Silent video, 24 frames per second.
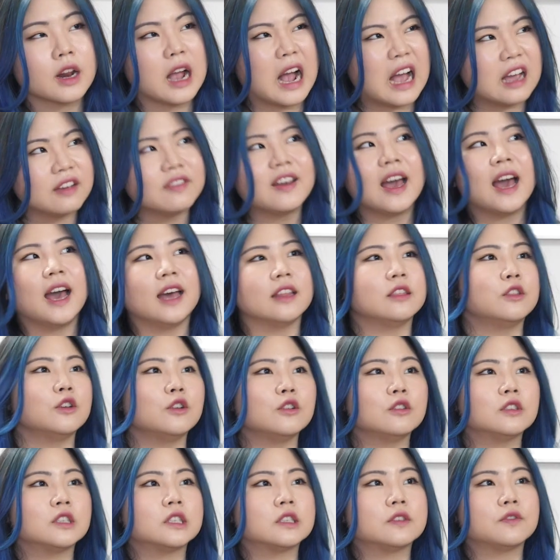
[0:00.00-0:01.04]
I've had
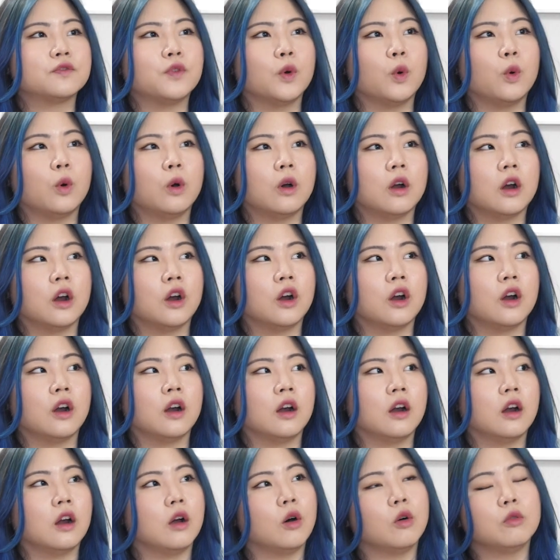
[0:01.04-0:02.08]
those
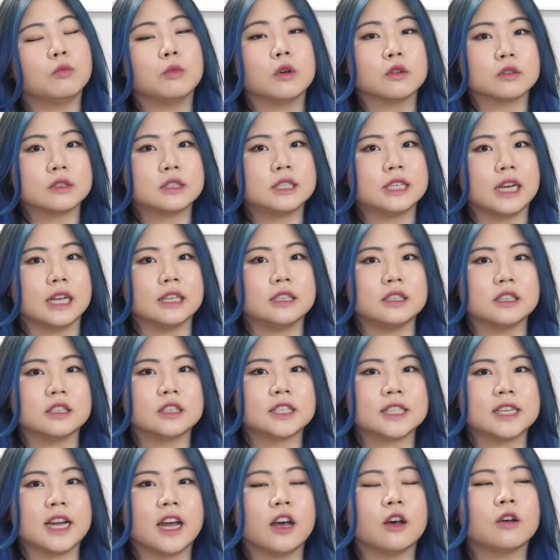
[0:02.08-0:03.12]
for almost 10
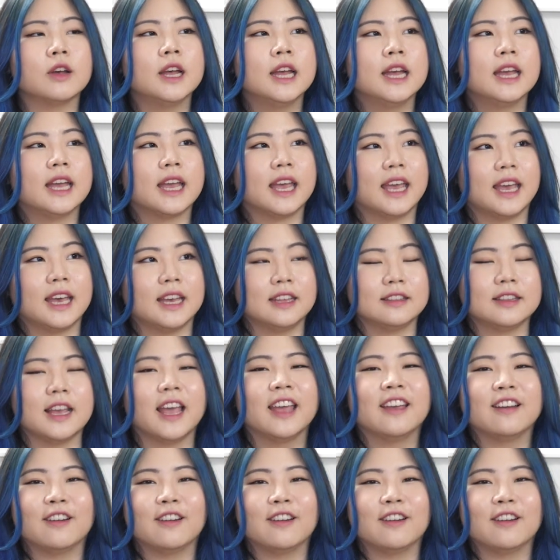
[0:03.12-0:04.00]
years now, and